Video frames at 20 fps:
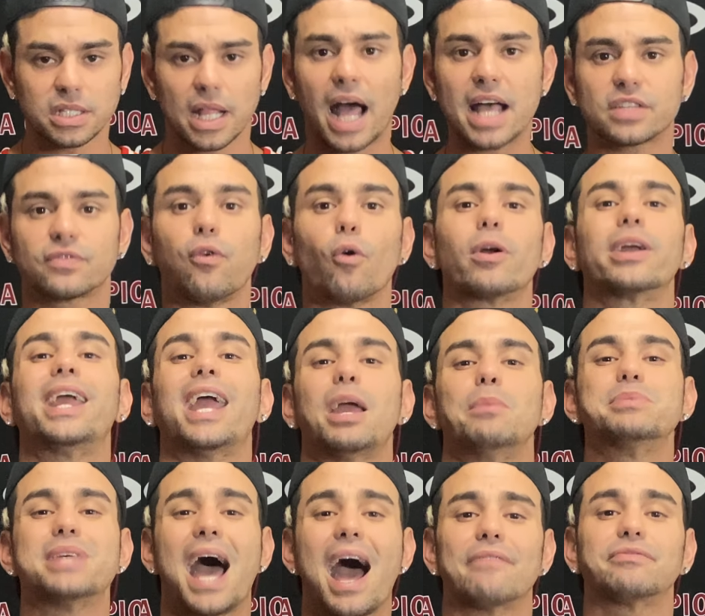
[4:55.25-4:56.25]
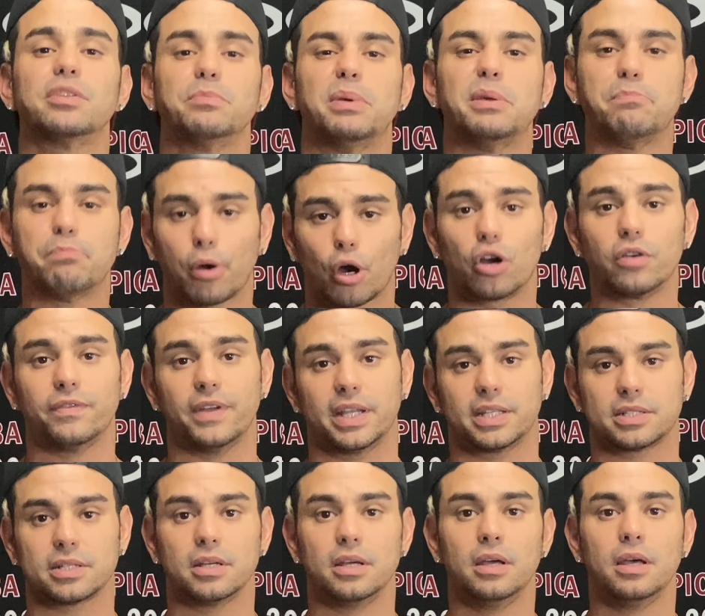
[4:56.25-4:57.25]
last four games have to be
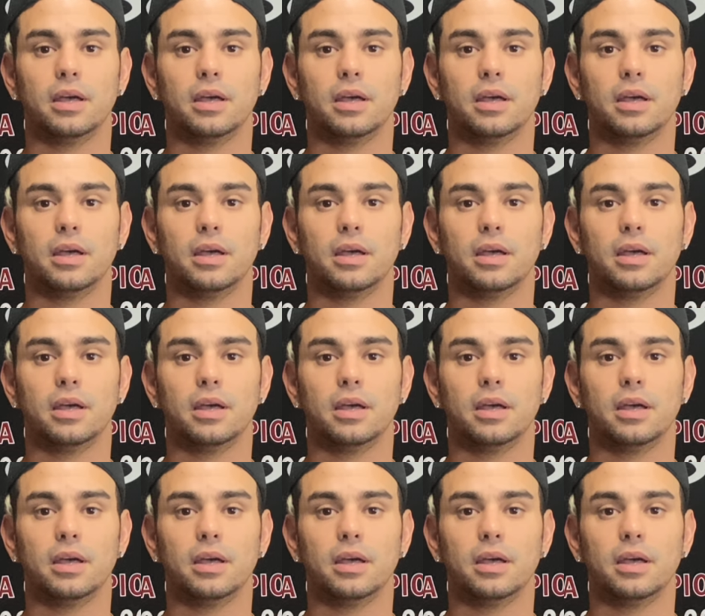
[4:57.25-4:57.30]
perfect.